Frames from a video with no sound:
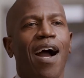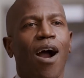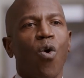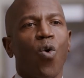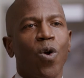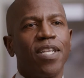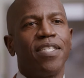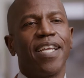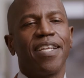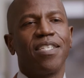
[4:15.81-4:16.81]
our
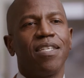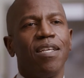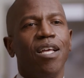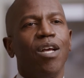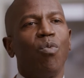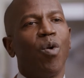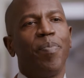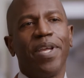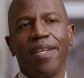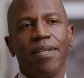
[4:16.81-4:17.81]
organization will
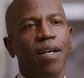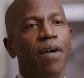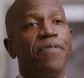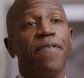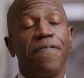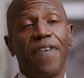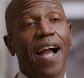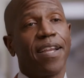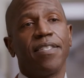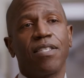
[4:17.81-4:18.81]
be of the
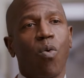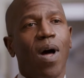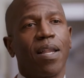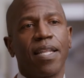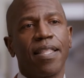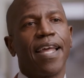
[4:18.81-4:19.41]
finest quality